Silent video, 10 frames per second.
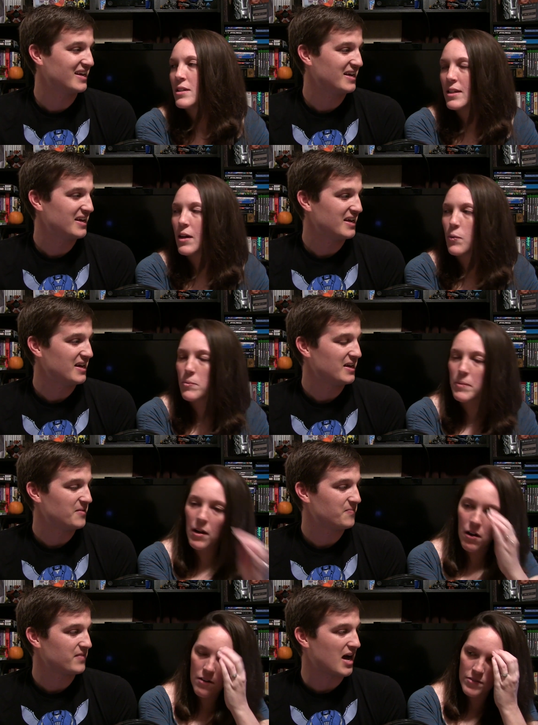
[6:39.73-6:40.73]
Speaker 1: That would be
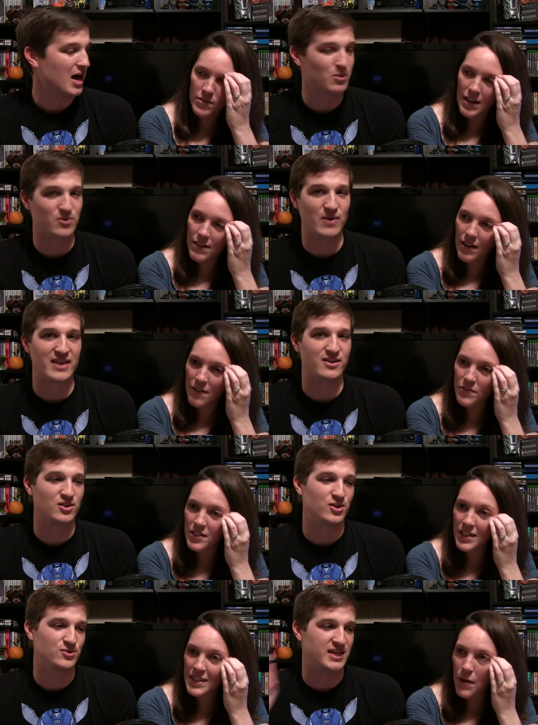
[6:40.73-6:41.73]
awful. I would rather I
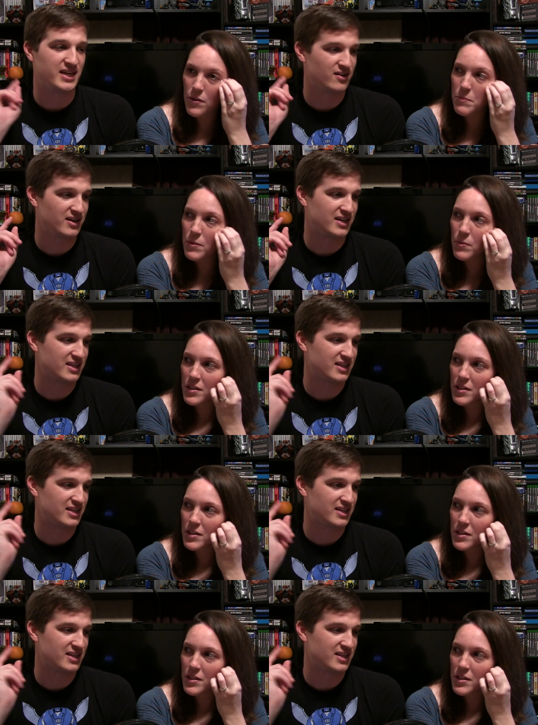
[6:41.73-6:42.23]
like lose hearing